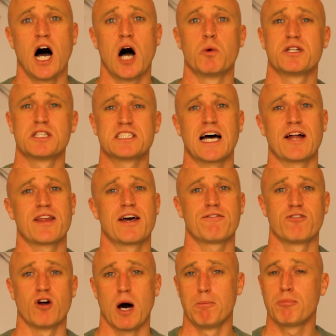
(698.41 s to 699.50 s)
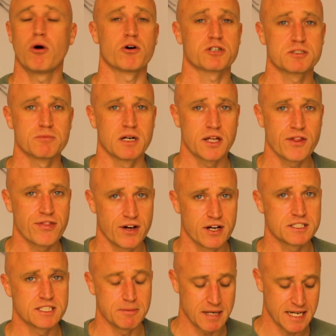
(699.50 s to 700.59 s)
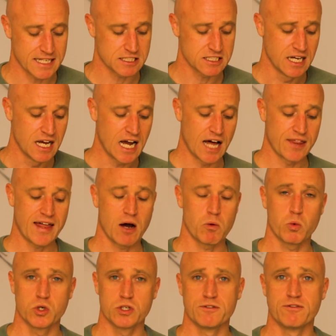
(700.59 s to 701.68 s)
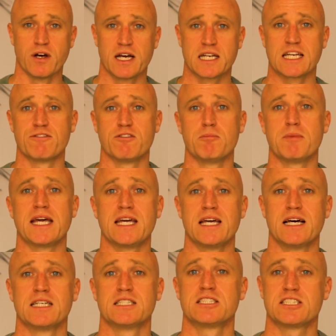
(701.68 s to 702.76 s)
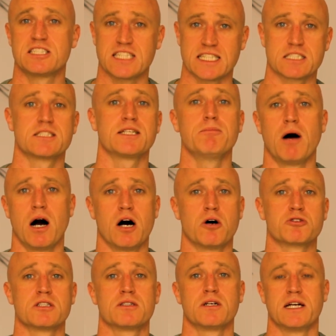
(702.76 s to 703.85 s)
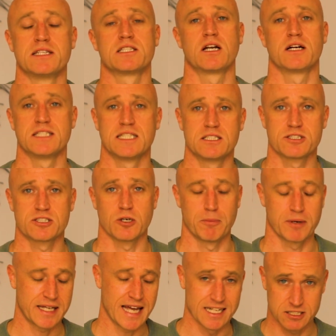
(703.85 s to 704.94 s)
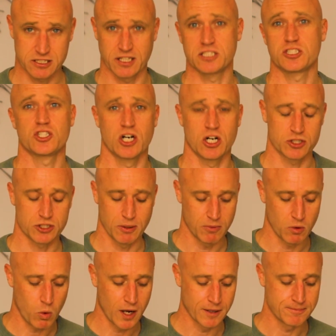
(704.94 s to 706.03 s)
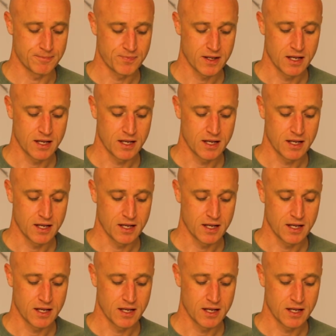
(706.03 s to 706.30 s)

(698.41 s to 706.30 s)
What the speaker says: I would have sat there for approximately 30 minutes and that would have given me 60 miles until I needed to stop again. So there's charge number one.